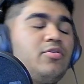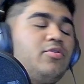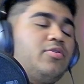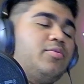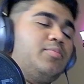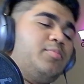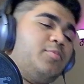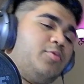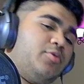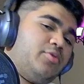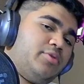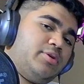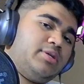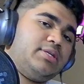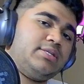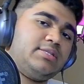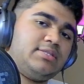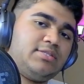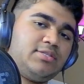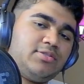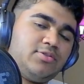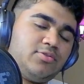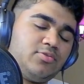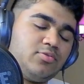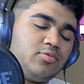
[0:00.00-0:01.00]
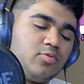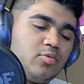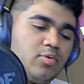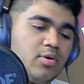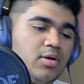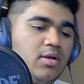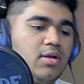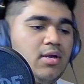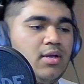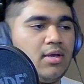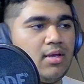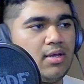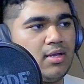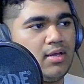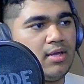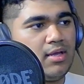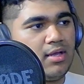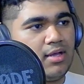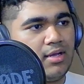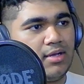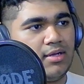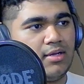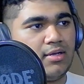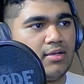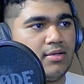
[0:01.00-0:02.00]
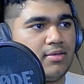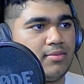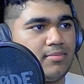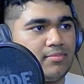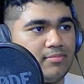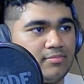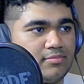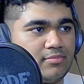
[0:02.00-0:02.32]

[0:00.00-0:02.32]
more into um,